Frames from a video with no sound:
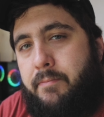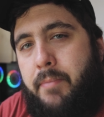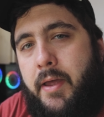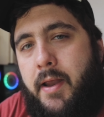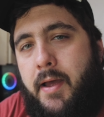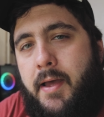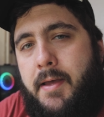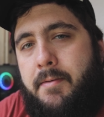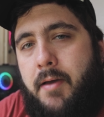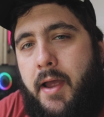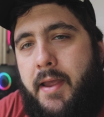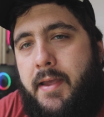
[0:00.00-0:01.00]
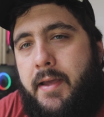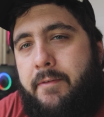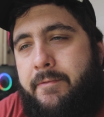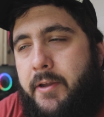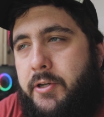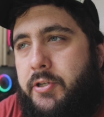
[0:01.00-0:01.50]
but I
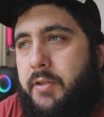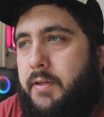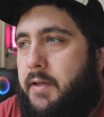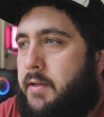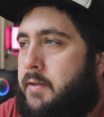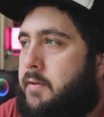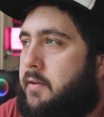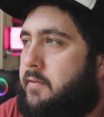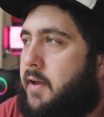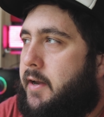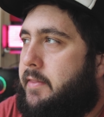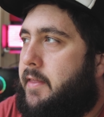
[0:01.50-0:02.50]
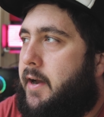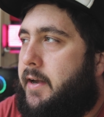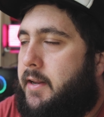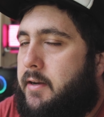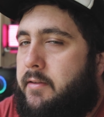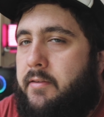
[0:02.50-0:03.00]
eventually decided that I
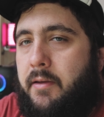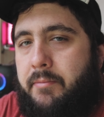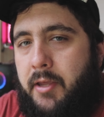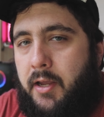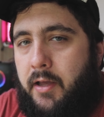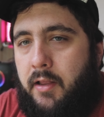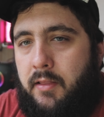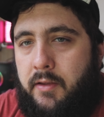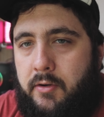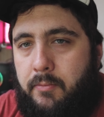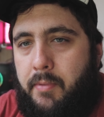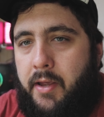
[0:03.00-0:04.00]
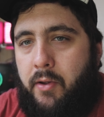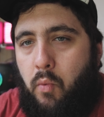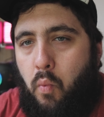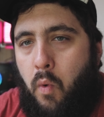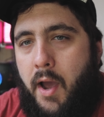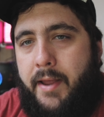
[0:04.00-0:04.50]
needed something a little bit
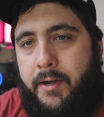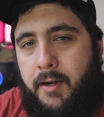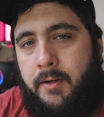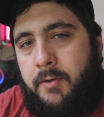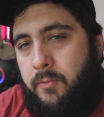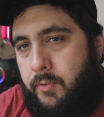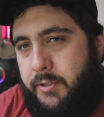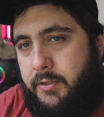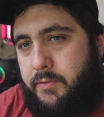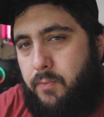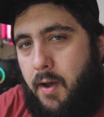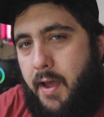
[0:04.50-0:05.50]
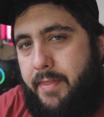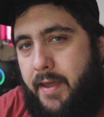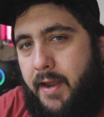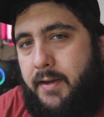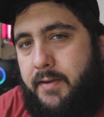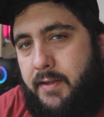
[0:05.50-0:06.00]
wider, which is why
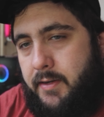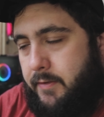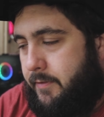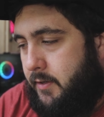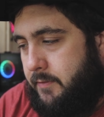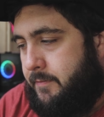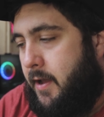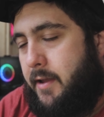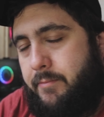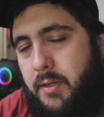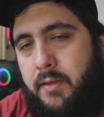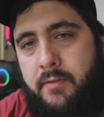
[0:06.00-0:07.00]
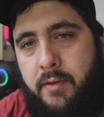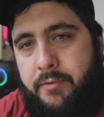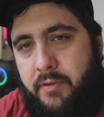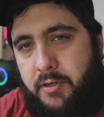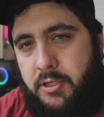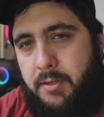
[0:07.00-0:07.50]
the 18 to 55, because that
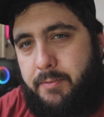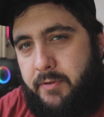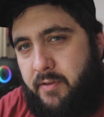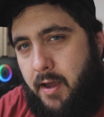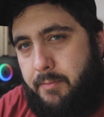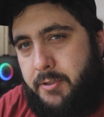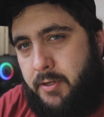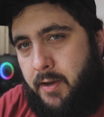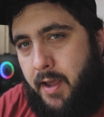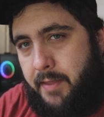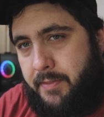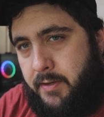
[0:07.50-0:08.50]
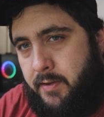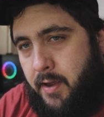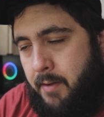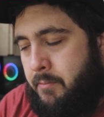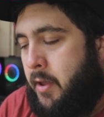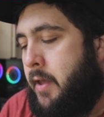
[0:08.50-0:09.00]
was the cheapest option at the
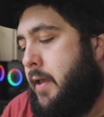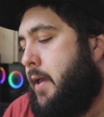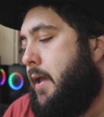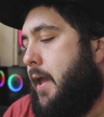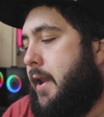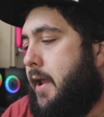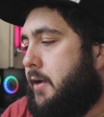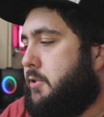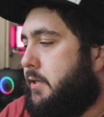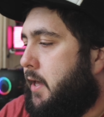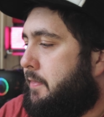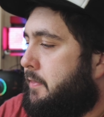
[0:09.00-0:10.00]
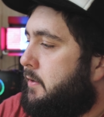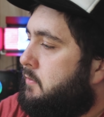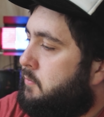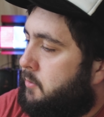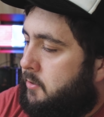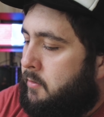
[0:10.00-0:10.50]
time. And I actually got
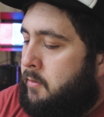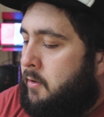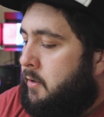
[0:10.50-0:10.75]
this one